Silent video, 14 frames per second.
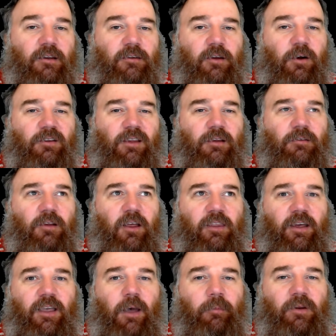So it seems like
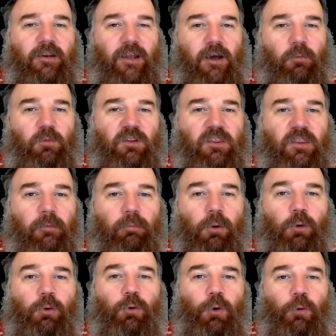they're coming down with the
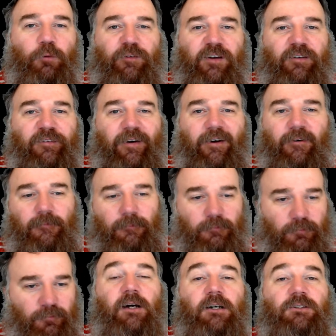blue goo fever.
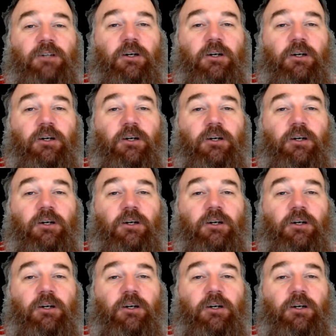So